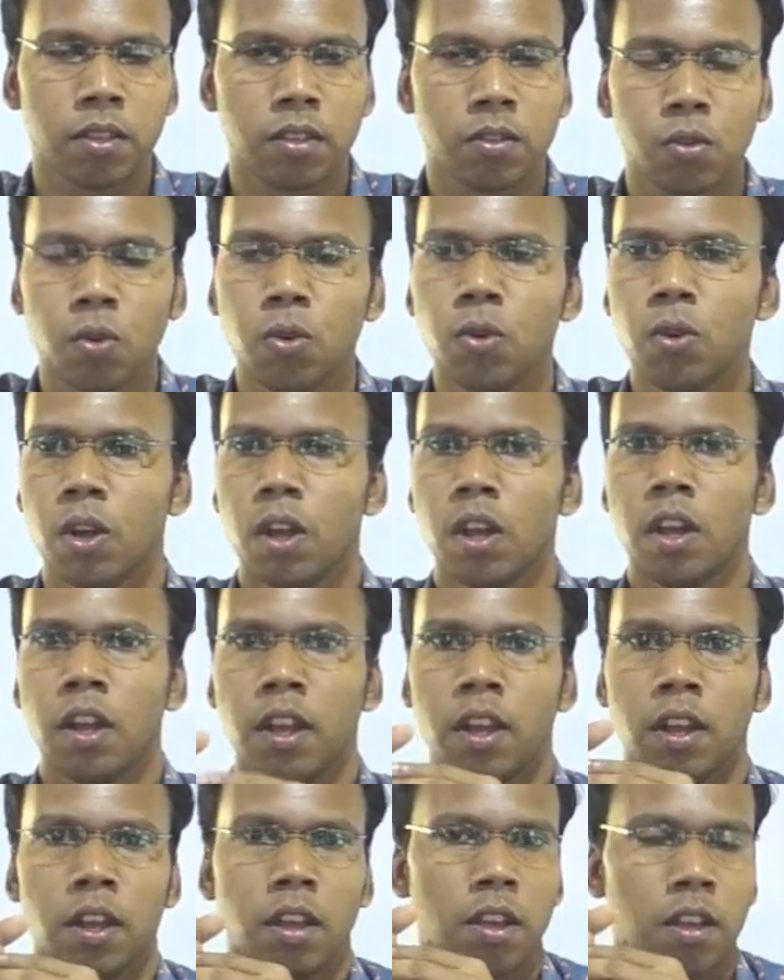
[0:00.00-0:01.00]
So
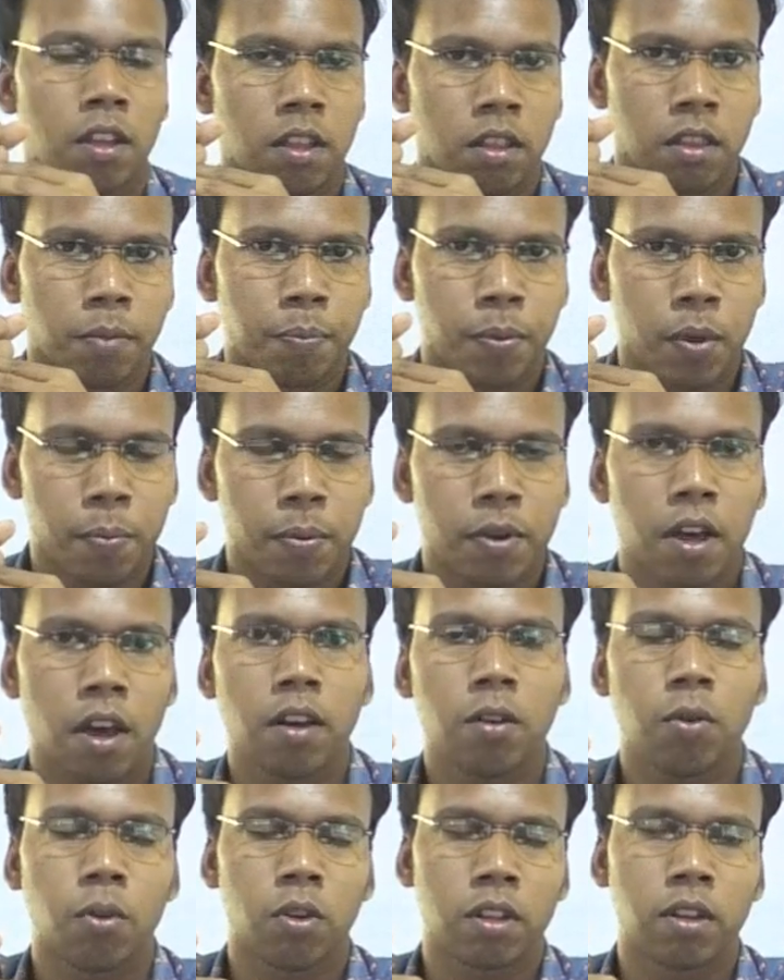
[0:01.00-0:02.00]
the people
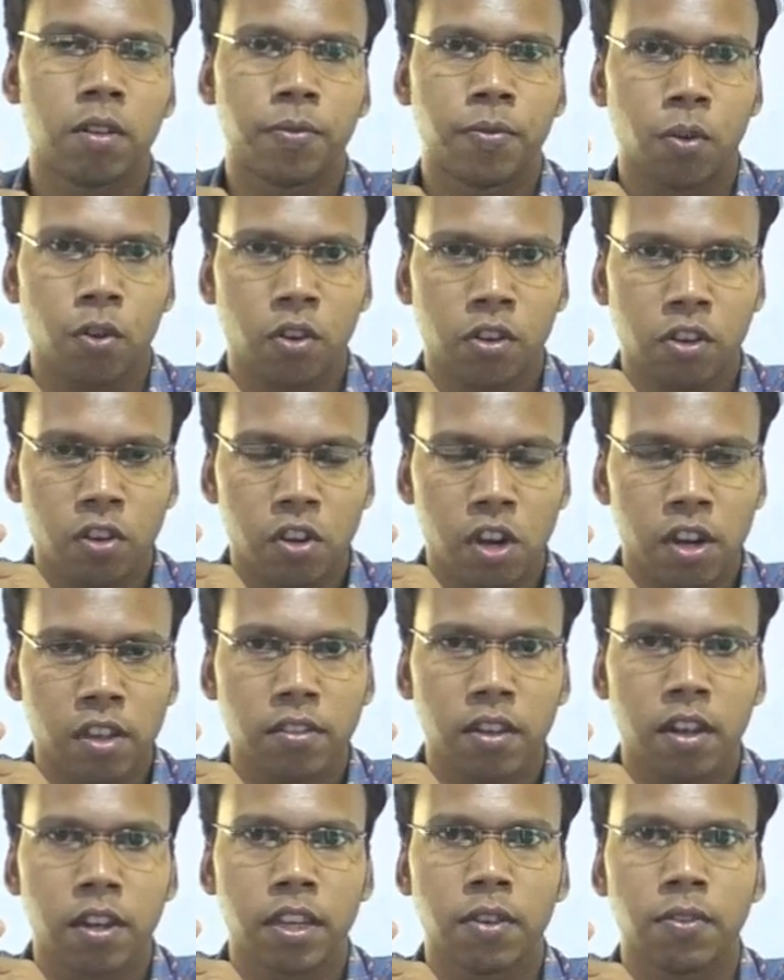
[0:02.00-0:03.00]
are, or the forest
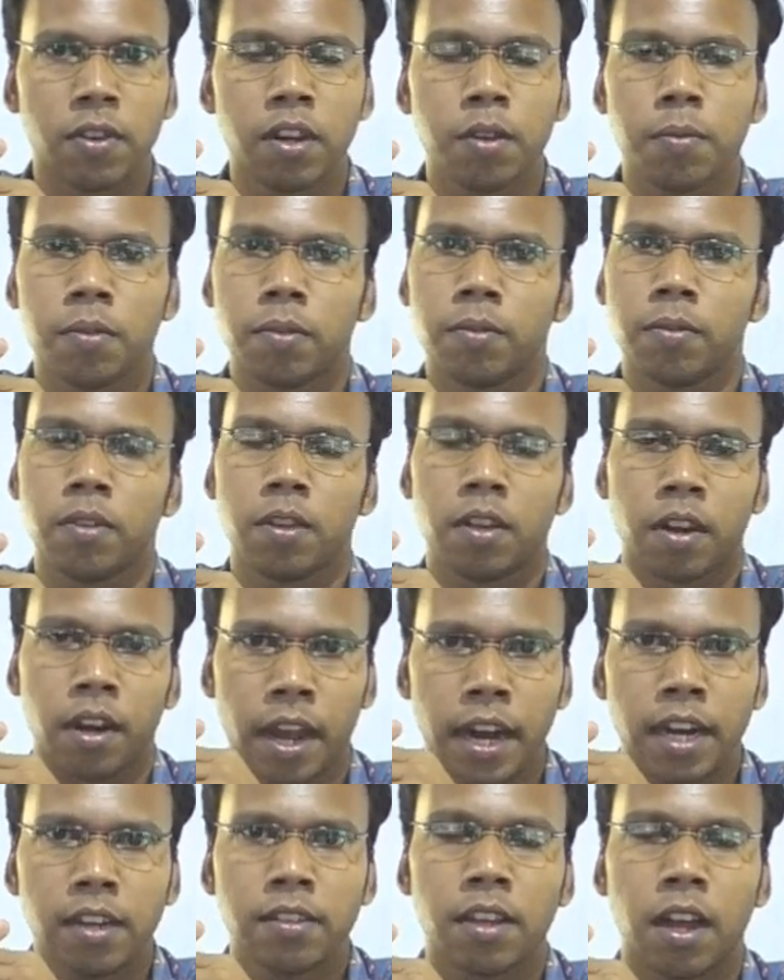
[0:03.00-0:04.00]
dwellers are given
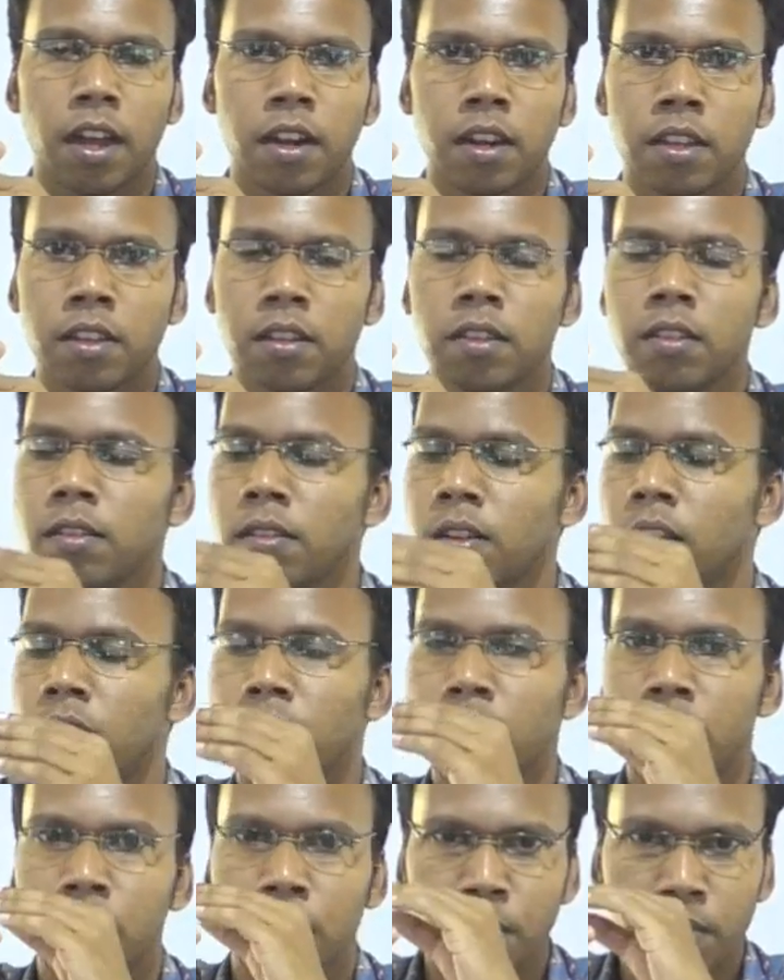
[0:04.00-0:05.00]
rights under the
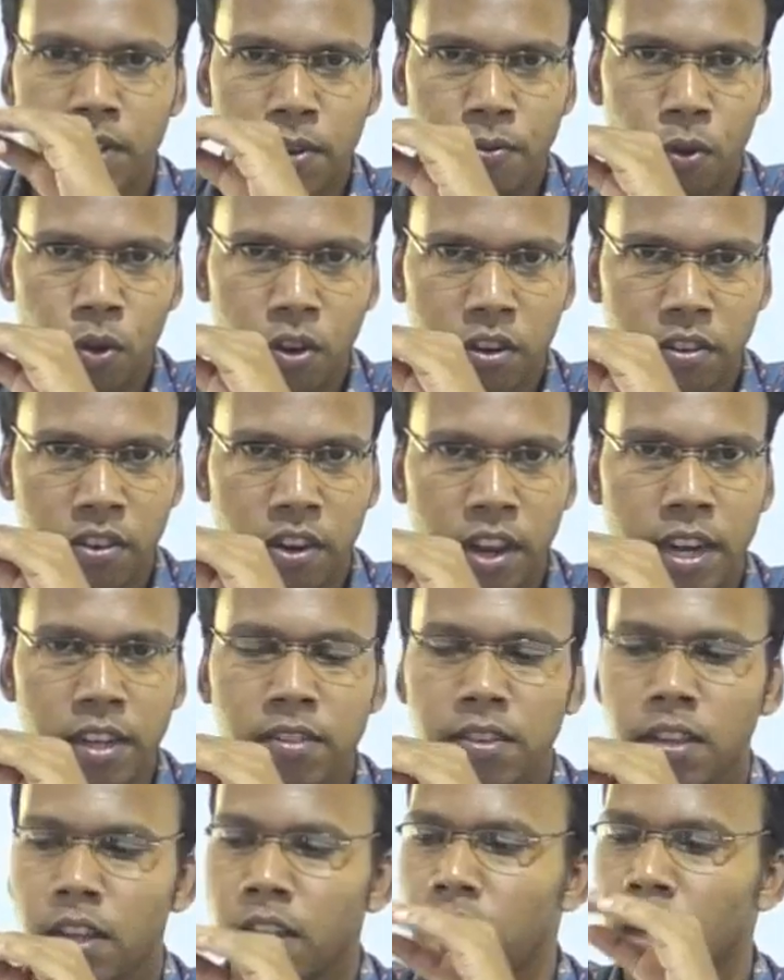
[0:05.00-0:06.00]
individual forest
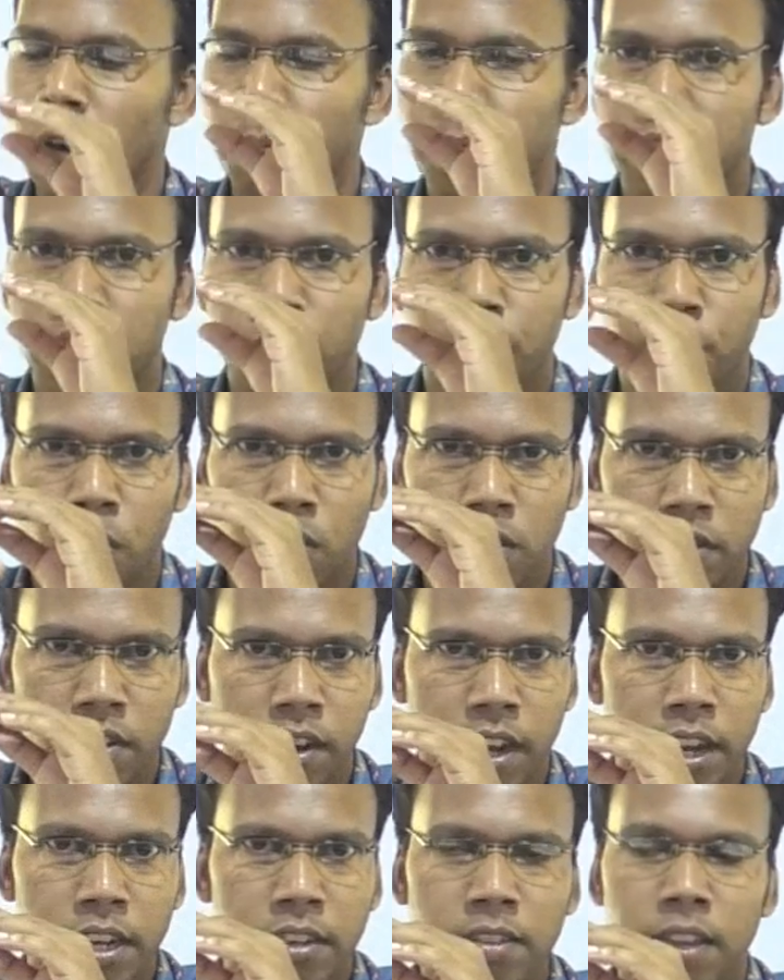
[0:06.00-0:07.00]
rights, community forest
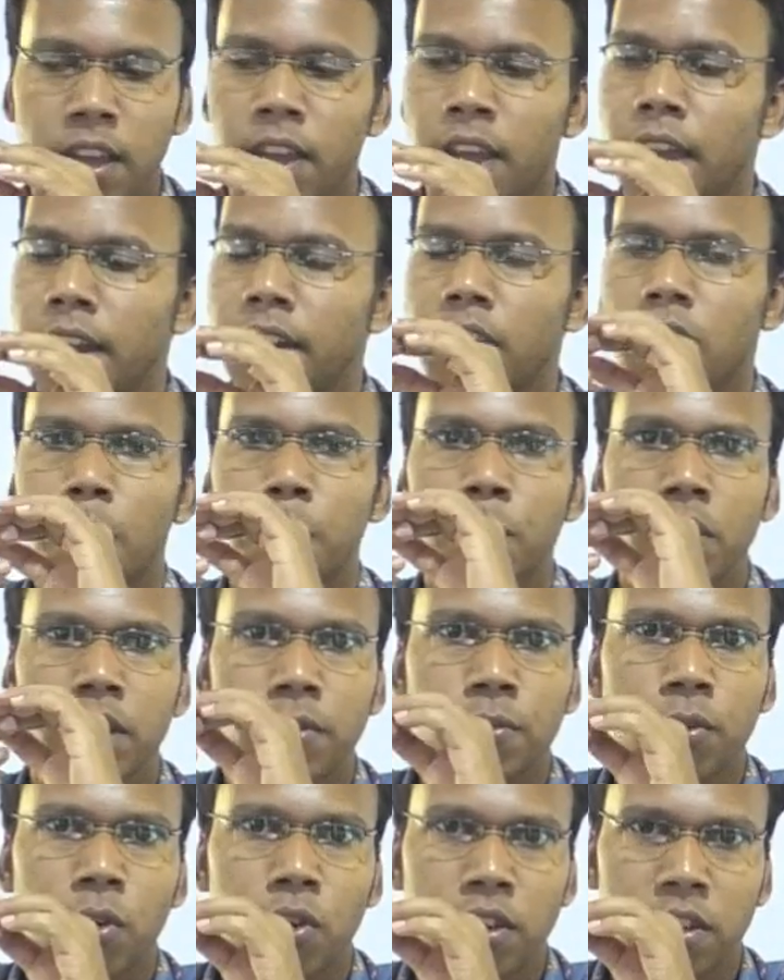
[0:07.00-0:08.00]
rights, and
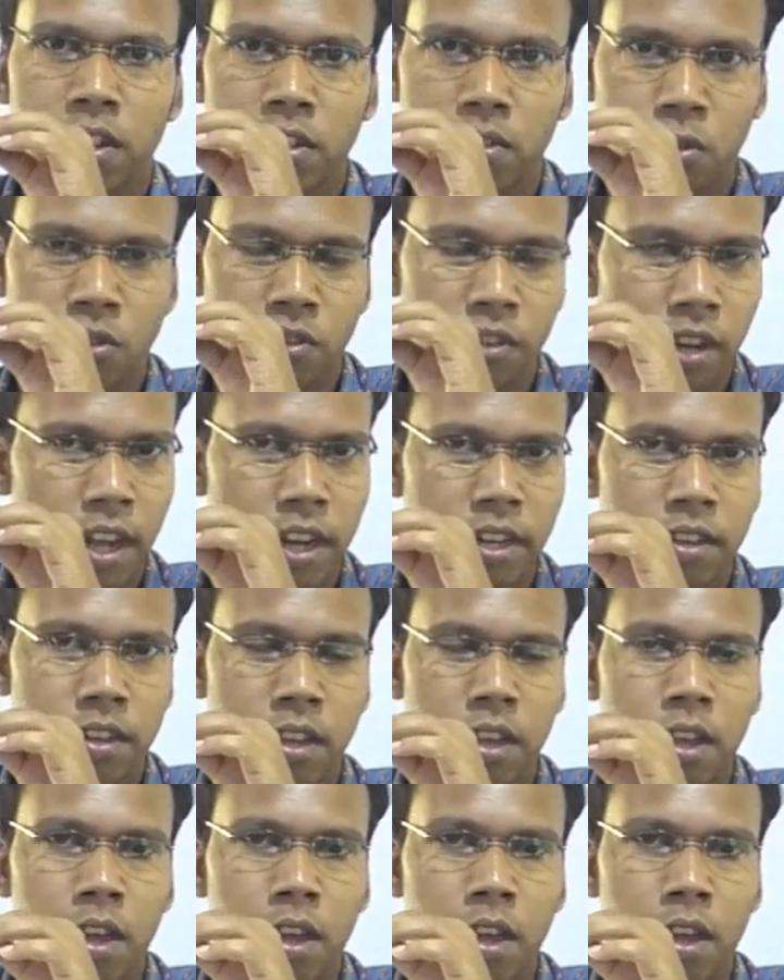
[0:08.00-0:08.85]
community forest resource right.